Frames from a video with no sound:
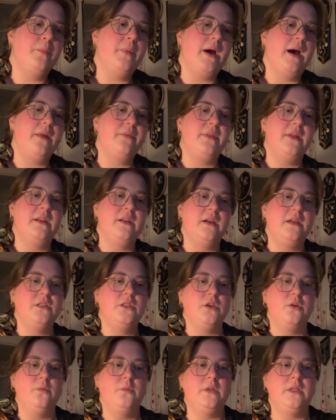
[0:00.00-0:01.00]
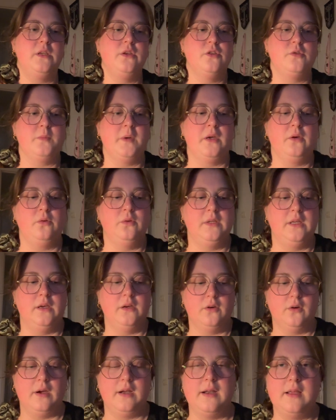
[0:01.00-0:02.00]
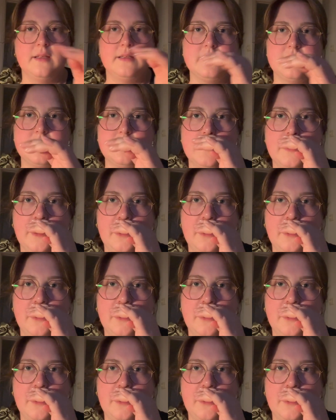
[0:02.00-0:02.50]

but then I don't want to use my audio credits,